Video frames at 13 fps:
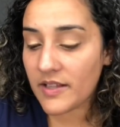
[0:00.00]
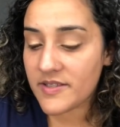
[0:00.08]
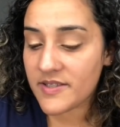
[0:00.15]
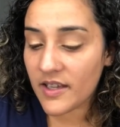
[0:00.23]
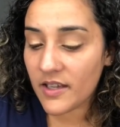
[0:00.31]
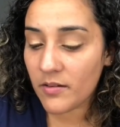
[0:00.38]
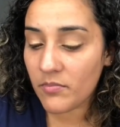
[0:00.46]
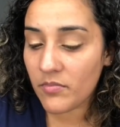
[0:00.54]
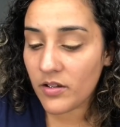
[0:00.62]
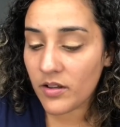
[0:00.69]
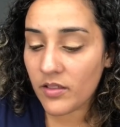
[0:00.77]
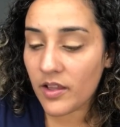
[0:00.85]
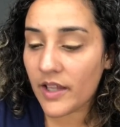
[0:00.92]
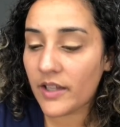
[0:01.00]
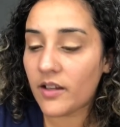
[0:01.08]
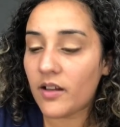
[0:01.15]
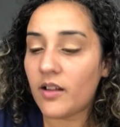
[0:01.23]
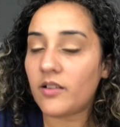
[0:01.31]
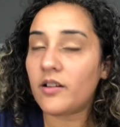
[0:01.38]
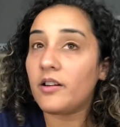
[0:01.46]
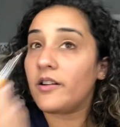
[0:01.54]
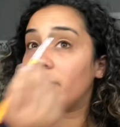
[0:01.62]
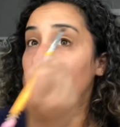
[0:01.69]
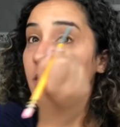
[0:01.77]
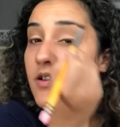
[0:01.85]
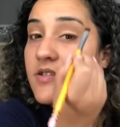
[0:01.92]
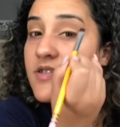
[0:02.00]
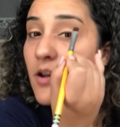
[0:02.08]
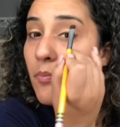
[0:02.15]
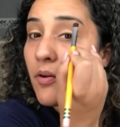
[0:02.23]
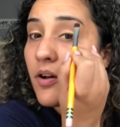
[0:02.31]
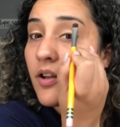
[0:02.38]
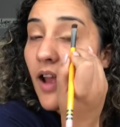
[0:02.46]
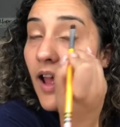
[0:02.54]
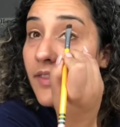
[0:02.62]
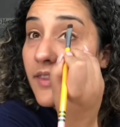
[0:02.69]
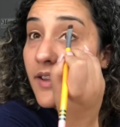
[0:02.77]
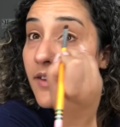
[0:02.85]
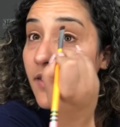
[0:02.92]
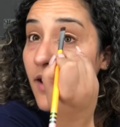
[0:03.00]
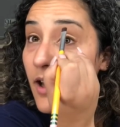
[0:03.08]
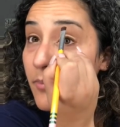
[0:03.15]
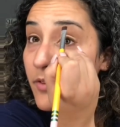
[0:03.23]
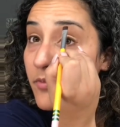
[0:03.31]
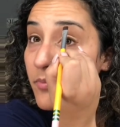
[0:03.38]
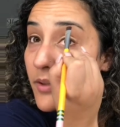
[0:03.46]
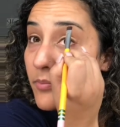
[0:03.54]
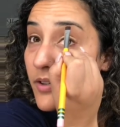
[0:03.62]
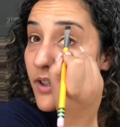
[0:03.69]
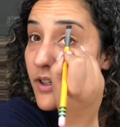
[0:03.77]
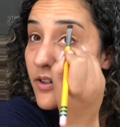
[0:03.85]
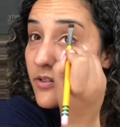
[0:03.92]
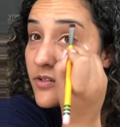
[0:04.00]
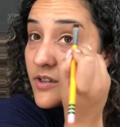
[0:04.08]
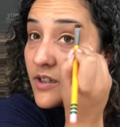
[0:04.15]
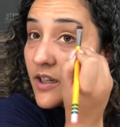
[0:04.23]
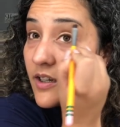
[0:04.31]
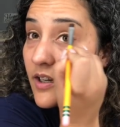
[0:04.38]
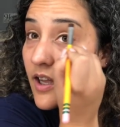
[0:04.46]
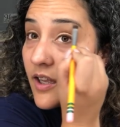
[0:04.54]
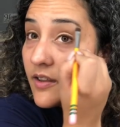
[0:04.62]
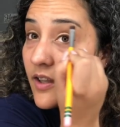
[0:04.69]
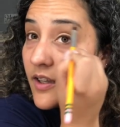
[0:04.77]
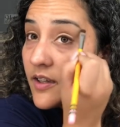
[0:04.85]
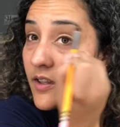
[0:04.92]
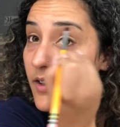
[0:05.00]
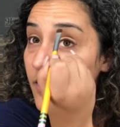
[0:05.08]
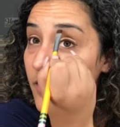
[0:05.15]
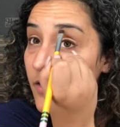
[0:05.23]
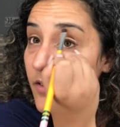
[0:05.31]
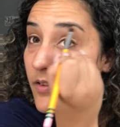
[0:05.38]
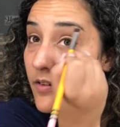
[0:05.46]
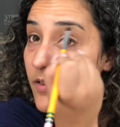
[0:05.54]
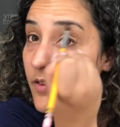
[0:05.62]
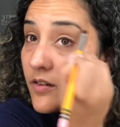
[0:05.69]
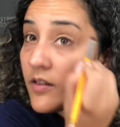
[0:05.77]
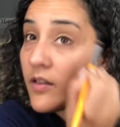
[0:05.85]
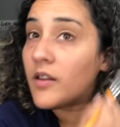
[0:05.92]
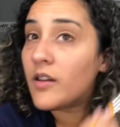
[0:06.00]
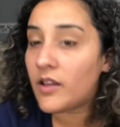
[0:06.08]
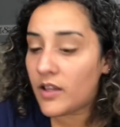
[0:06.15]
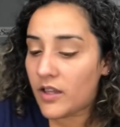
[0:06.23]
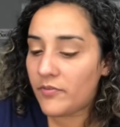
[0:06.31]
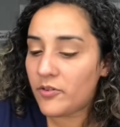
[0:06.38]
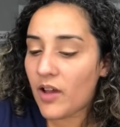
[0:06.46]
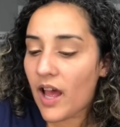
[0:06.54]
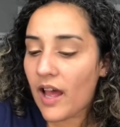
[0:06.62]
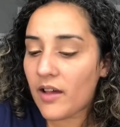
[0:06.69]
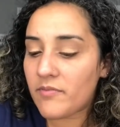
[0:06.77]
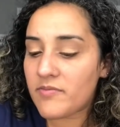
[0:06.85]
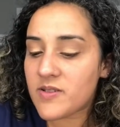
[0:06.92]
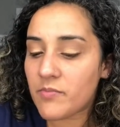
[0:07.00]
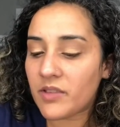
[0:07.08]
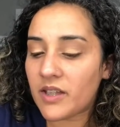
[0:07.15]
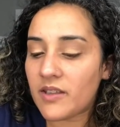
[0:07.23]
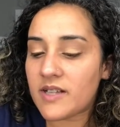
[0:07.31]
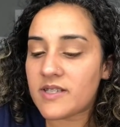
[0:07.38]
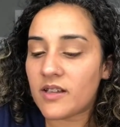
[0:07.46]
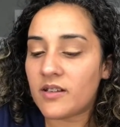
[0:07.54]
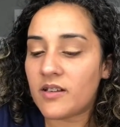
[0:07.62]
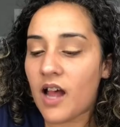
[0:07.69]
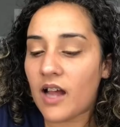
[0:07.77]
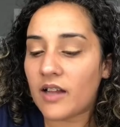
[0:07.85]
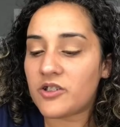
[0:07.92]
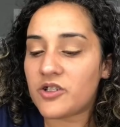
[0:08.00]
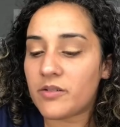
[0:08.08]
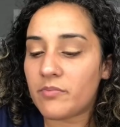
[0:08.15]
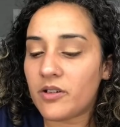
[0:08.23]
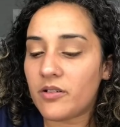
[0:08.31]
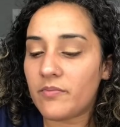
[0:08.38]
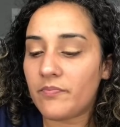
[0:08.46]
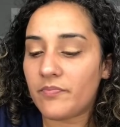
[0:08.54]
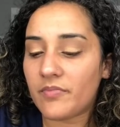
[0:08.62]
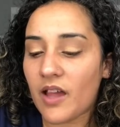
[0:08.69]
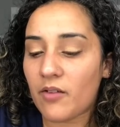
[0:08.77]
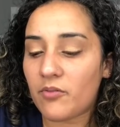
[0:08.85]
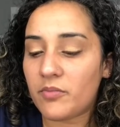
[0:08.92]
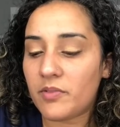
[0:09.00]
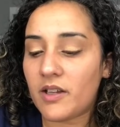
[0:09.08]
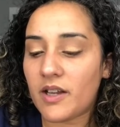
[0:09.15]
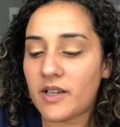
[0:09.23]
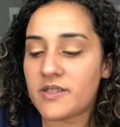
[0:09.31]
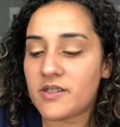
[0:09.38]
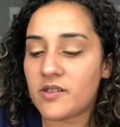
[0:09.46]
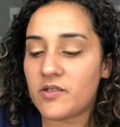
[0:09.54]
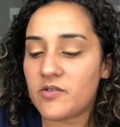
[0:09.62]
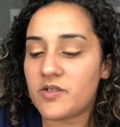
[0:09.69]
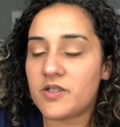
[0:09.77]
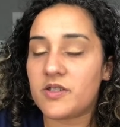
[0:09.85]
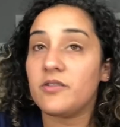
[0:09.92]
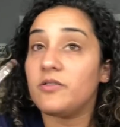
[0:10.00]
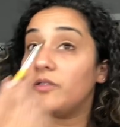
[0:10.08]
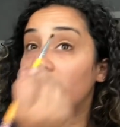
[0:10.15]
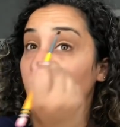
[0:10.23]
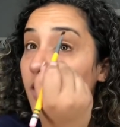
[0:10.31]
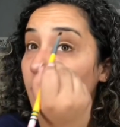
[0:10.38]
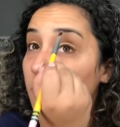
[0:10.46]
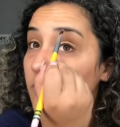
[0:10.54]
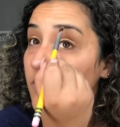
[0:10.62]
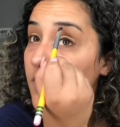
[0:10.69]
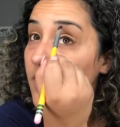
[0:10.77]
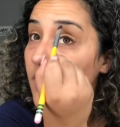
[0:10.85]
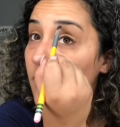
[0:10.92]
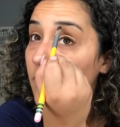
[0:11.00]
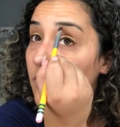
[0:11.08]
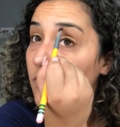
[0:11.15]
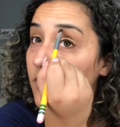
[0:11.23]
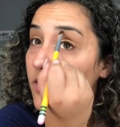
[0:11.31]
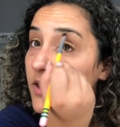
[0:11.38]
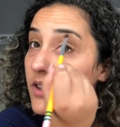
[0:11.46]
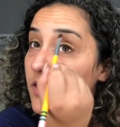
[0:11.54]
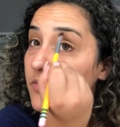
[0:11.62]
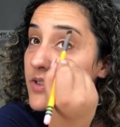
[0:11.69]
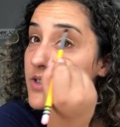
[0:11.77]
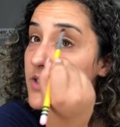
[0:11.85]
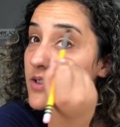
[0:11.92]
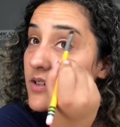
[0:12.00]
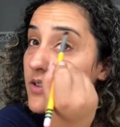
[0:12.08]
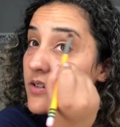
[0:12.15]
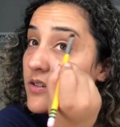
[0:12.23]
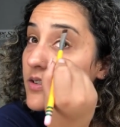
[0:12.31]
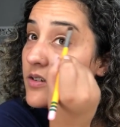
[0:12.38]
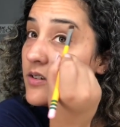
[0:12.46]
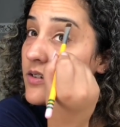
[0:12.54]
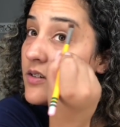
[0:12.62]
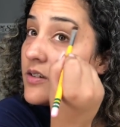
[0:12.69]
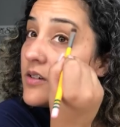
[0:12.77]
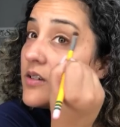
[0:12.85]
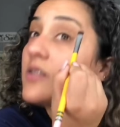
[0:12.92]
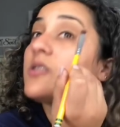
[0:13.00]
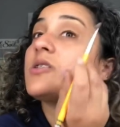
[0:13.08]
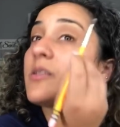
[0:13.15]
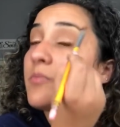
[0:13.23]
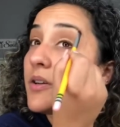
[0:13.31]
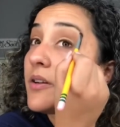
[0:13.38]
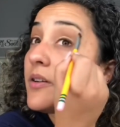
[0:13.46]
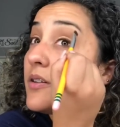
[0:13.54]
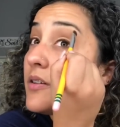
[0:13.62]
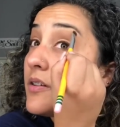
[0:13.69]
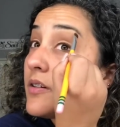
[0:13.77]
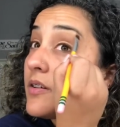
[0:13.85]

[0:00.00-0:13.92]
same light color to put at the top of my brow to kind of highlight it. If you have something that's a non-shimmer, that would be nice to use too. Right now, all I have is a shimmer,